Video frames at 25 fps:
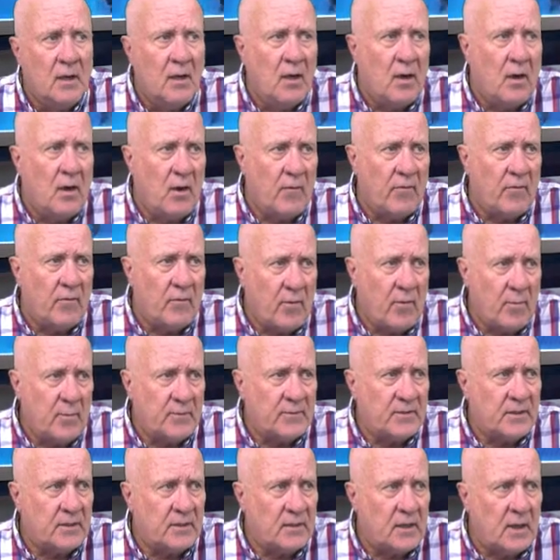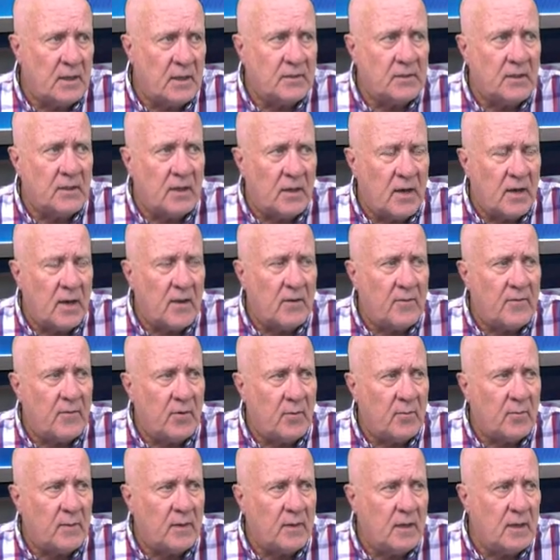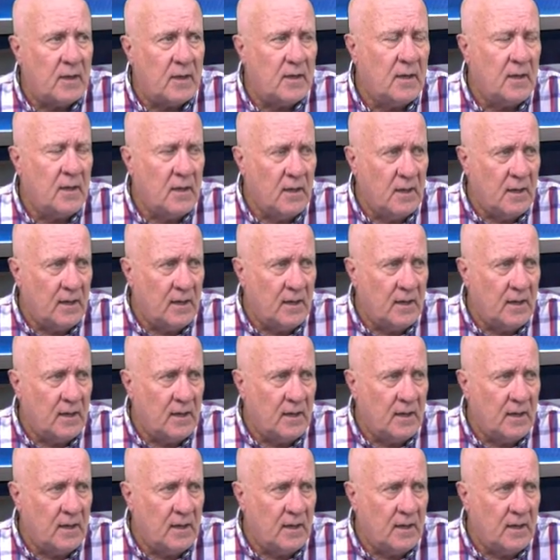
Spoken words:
overrepresentation in out-of-home care,